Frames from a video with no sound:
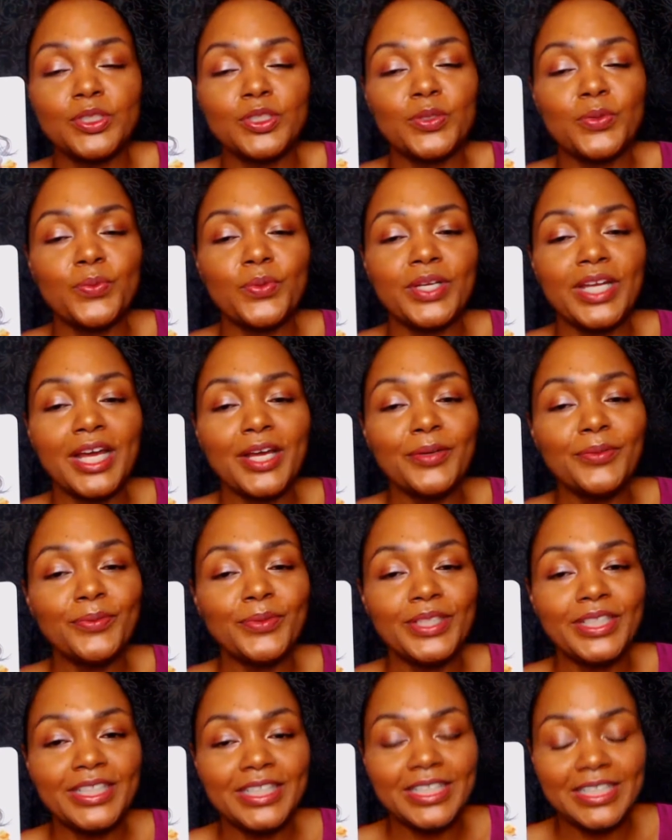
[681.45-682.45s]
So when I
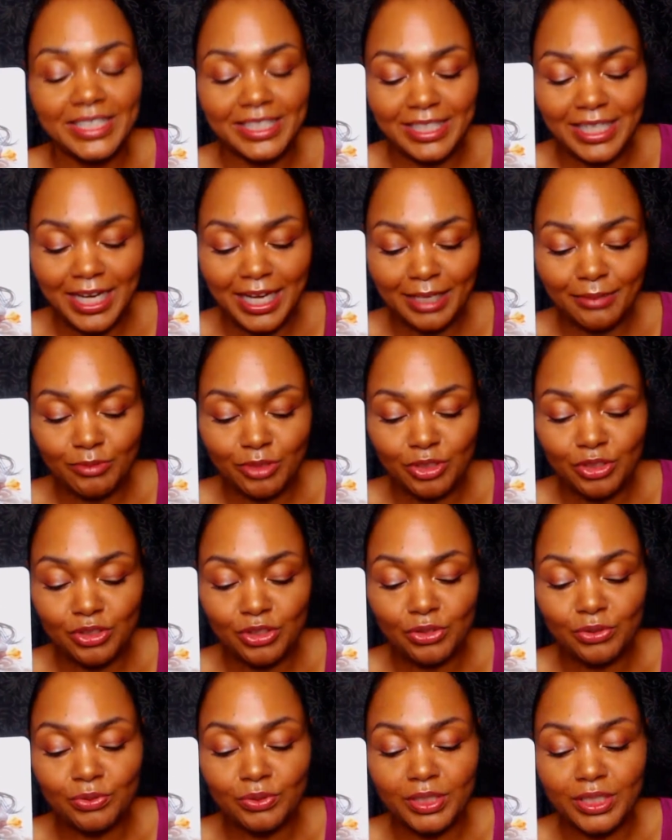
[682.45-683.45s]
read it's time to
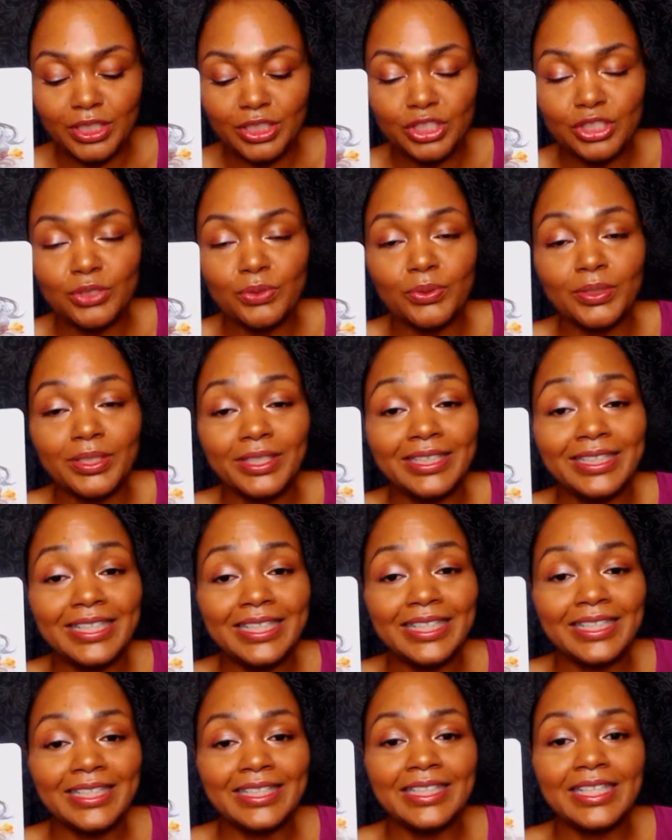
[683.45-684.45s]
tune into it
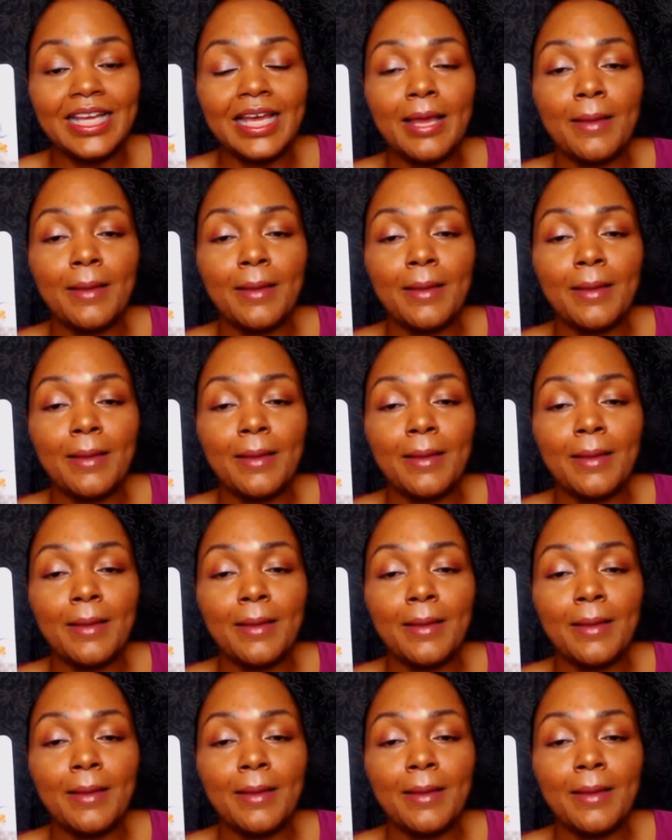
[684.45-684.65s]
again,